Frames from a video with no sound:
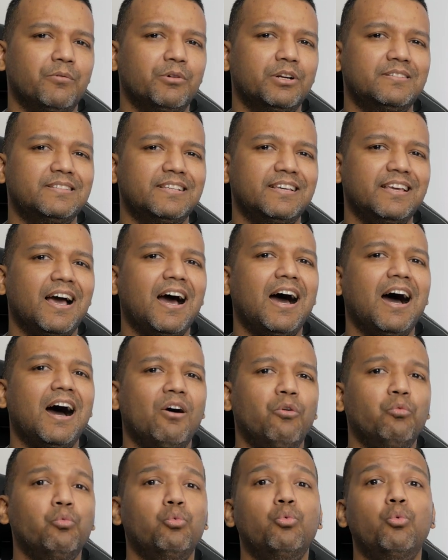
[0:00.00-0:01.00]
I want to see
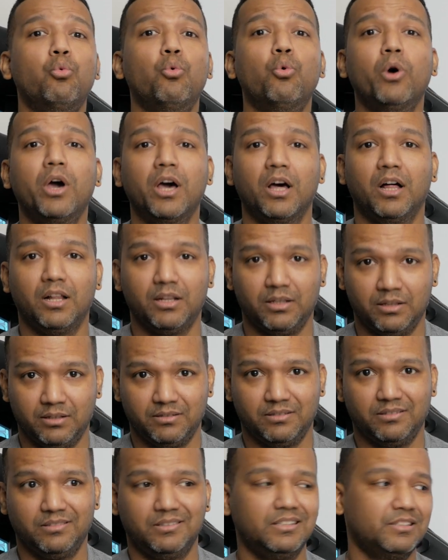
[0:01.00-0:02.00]
how well
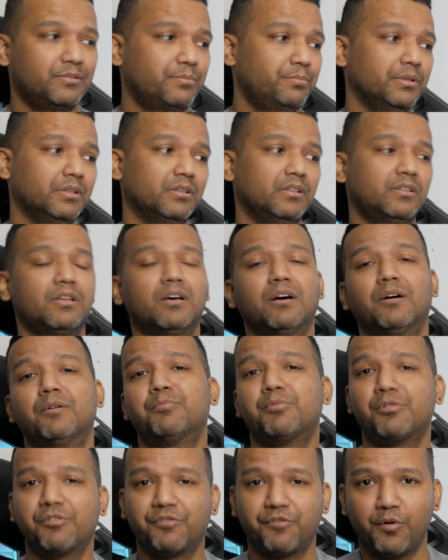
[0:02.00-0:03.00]
this build uh,
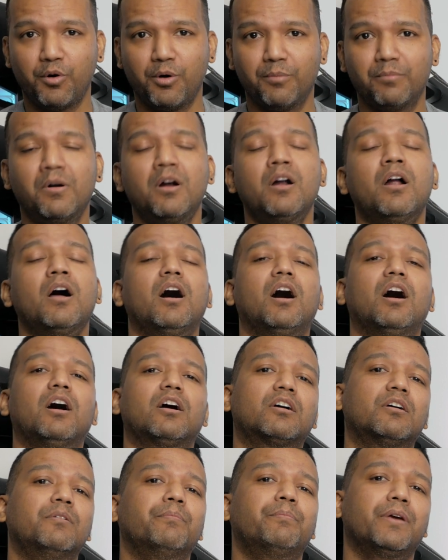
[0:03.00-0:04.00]
perform
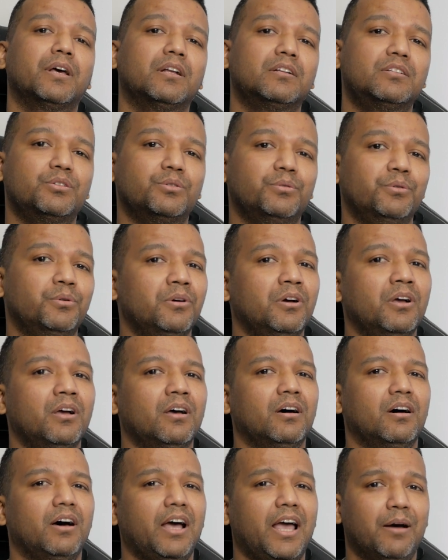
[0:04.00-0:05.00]
uh, compared to
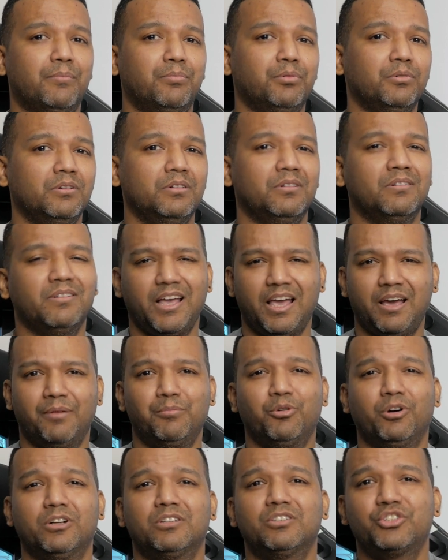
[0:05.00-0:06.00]
Apple
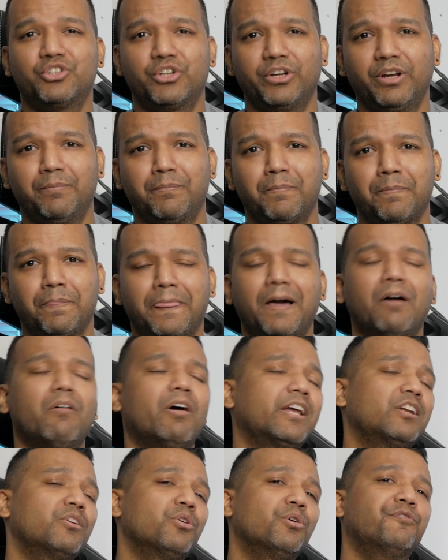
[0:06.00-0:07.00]
M1 chip. Now
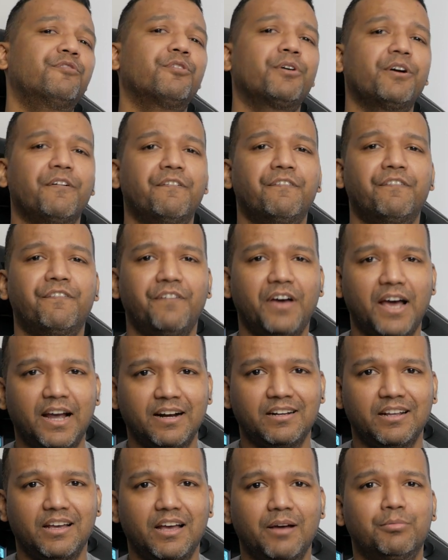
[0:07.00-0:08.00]
I know for a
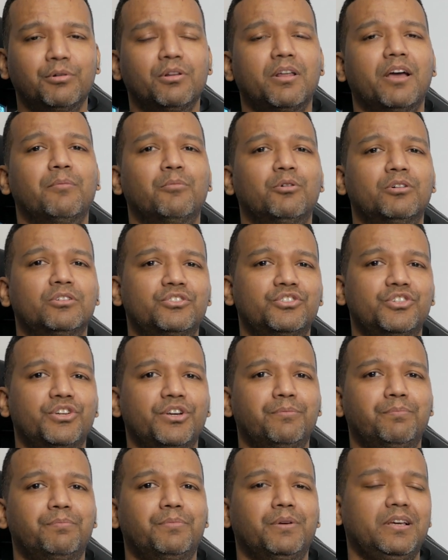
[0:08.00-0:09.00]
fact Apple M1
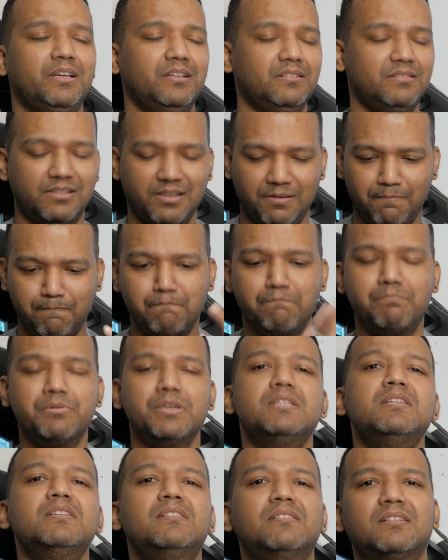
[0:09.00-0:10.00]
chip is a
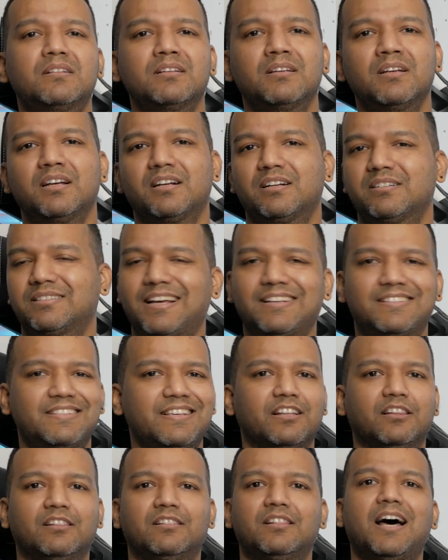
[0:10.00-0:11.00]
beast because I
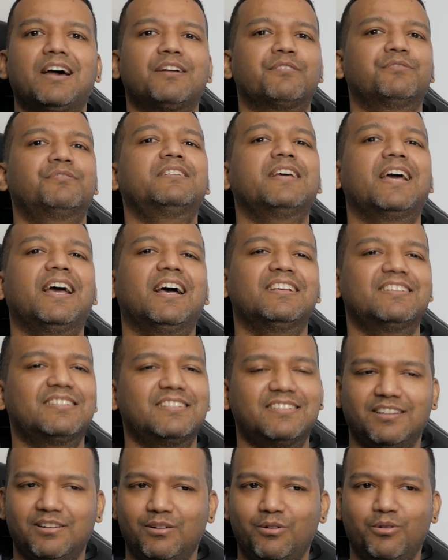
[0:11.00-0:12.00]
see a lot of
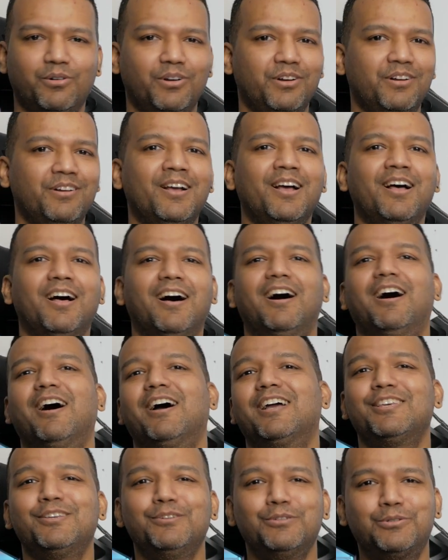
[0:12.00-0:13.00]
tests on
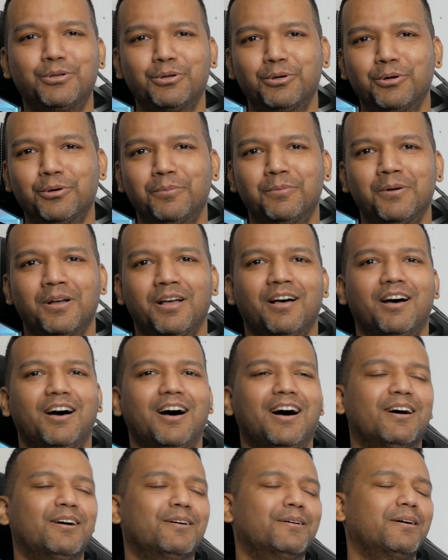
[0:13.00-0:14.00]
uh, YouTube
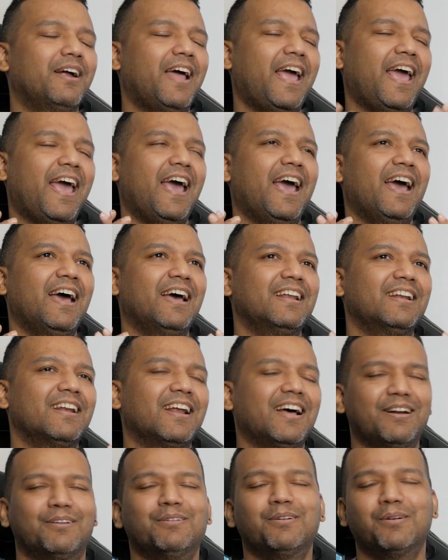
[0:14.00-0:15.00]
uh, and
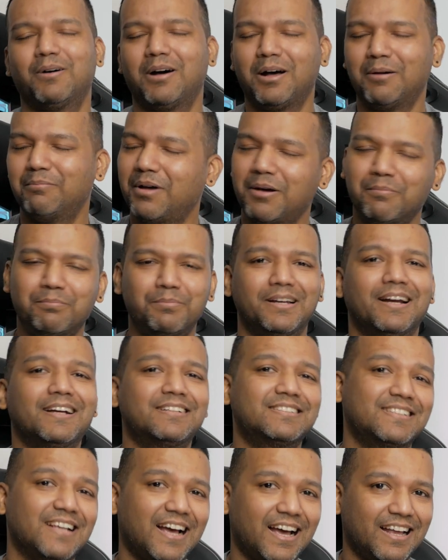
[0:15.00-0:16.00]
I don't know, I'm, I'm a bit
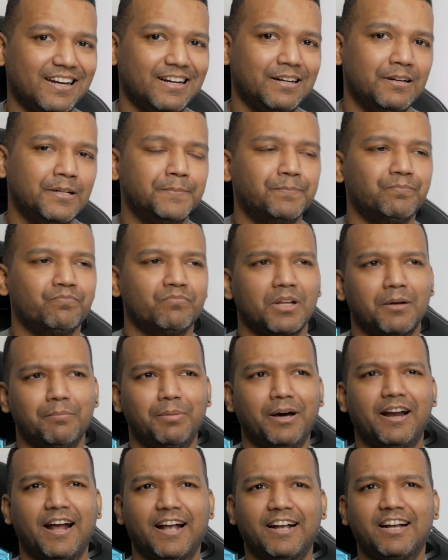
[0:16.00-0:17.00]
excited.
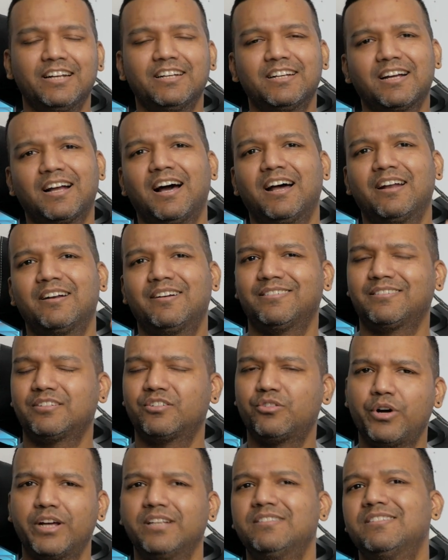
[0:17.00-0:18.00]
But I kind of got a
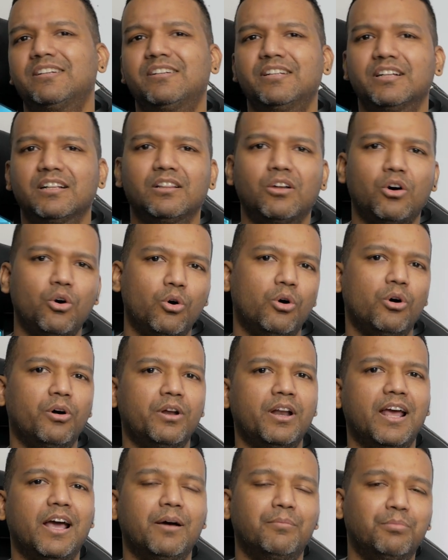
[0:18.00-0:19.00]
crazy deal
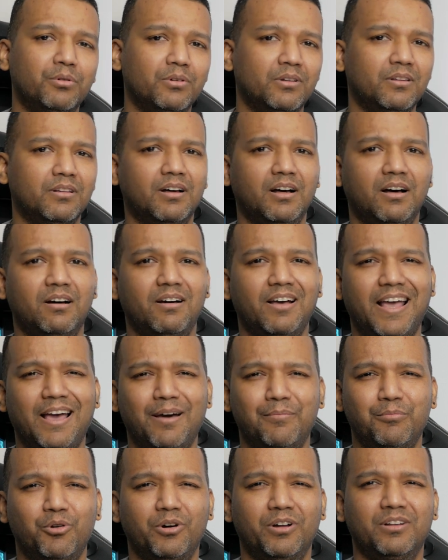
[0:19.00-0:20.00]
on Apple uh,
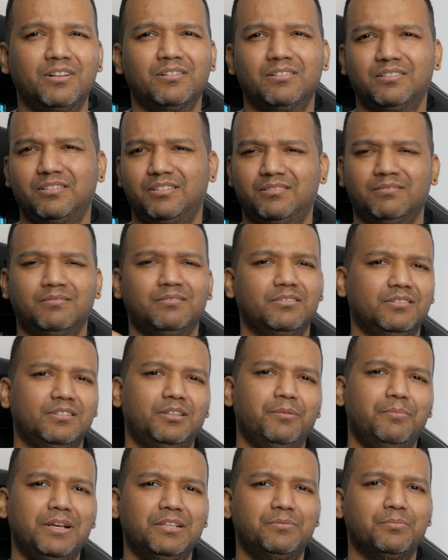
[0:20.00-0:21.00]
M1,
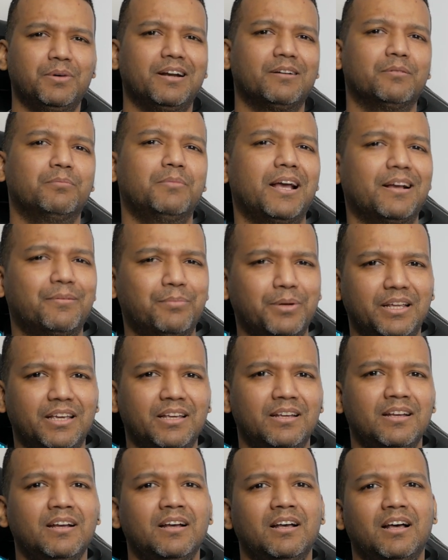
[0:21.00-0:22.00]
the base model Mac
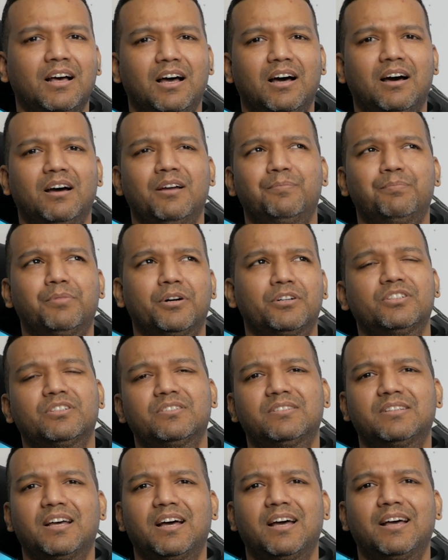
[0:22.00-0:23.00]
Mini. I
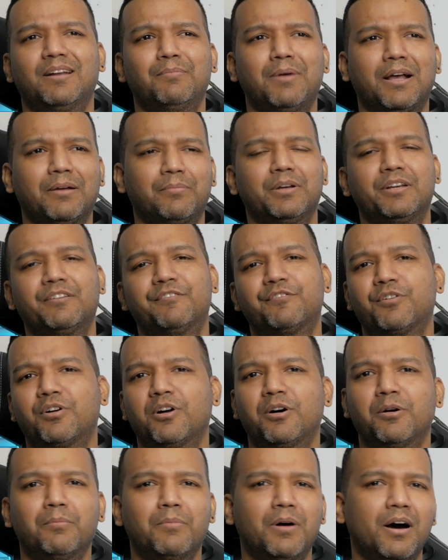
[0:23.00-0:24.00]
purchased that Mac Mini
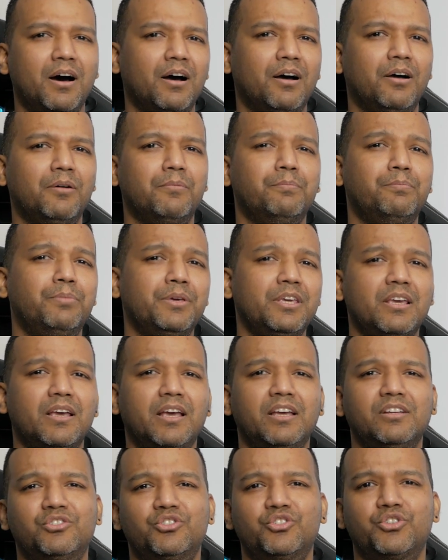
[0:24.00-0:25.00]
from
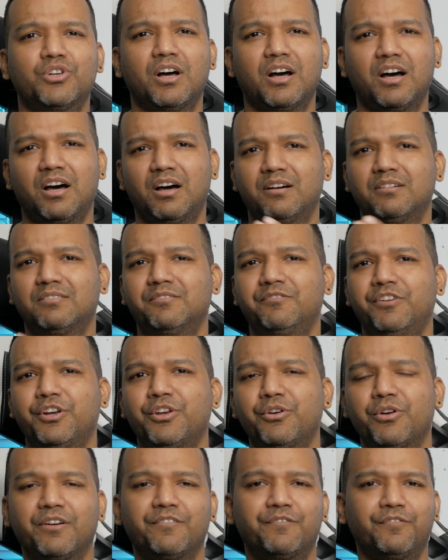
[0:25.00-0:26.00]
BH uh, uh,
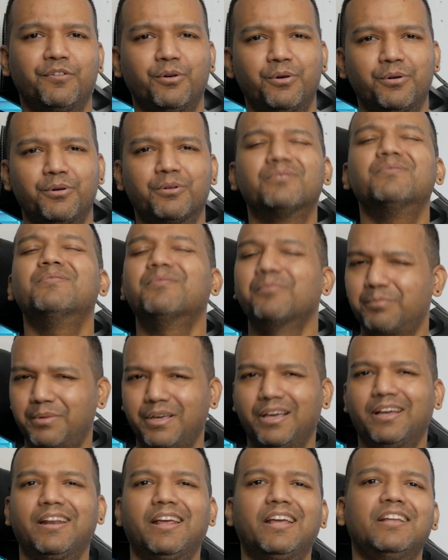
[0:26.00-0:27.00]
Video and Photo
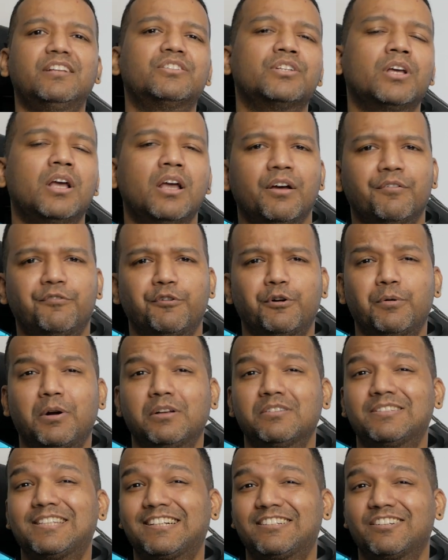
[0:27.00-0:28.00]
PNH for
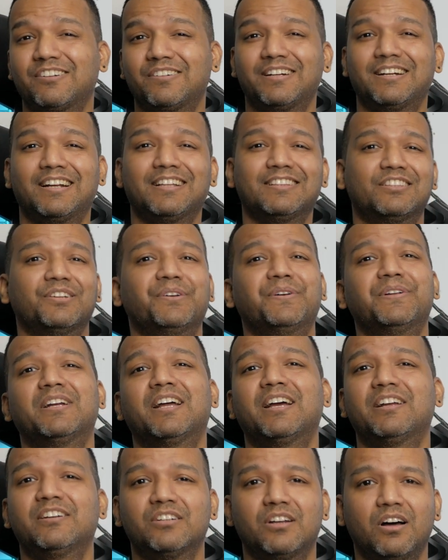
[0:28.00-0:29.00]
around
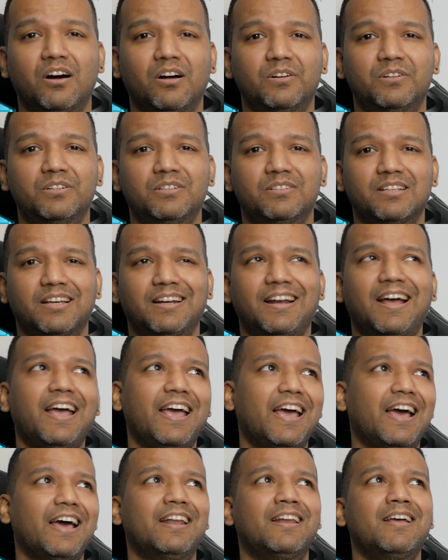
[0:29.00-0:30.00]
$639 and I
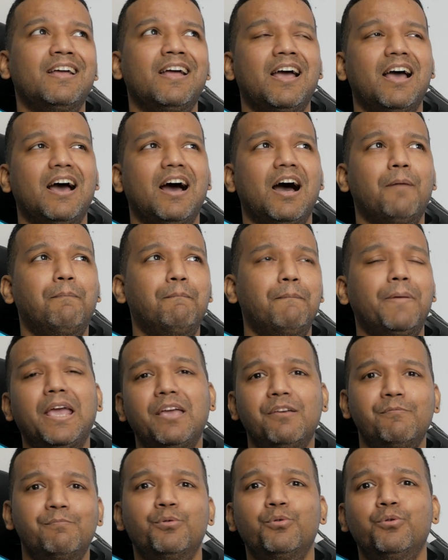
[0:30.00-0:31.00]
had a
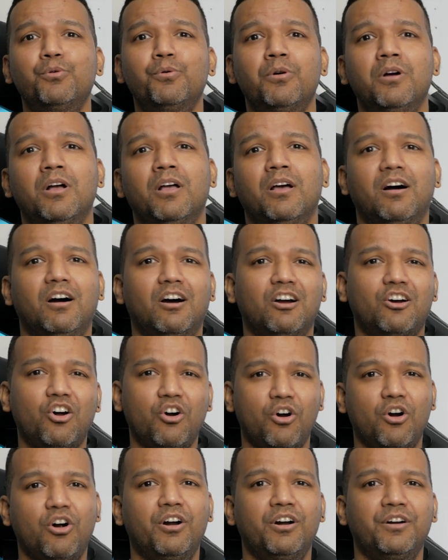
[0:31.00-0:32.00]
PayBoo a uh,
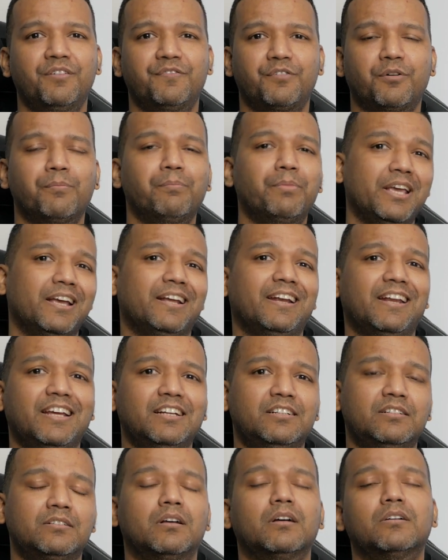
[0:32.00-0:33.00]
card from
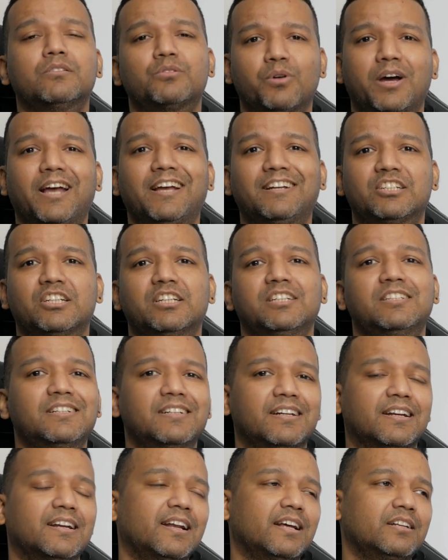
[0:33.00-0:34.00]
BNH so I actually
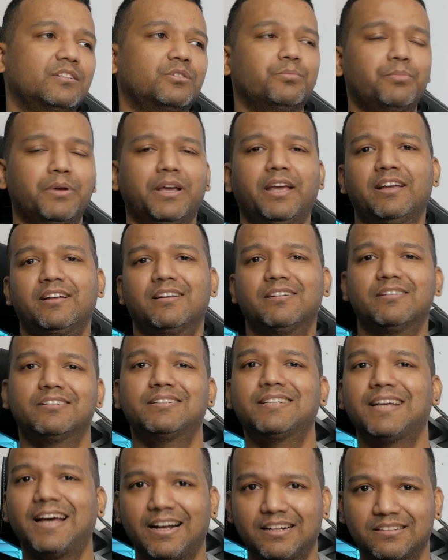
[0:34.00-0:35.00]
didn't have to pay
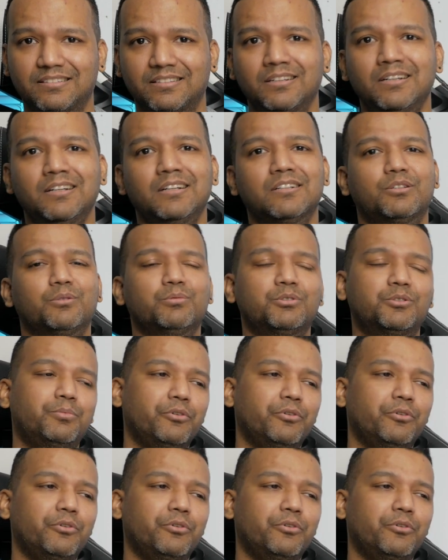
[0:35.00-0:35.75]
tax. So it was